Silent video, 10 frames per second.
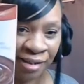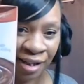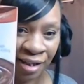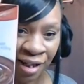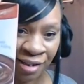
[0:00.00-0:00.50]
seen
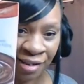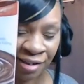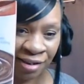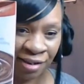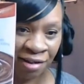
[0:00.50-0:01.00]
this?
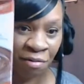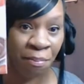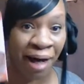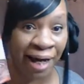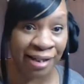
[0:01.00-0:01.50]

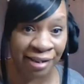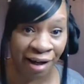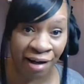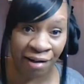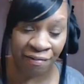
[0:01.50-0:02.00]
By
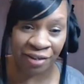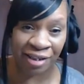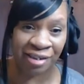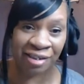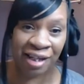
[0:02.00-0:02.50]
Dove. This
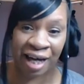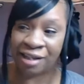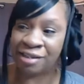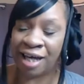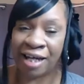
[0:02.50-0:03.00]
has got to
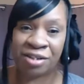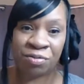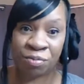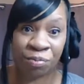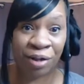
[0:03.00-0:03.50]
taste
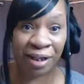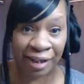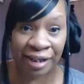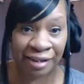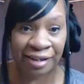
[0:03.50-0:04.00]
really
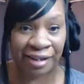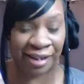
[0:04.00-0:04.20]
good.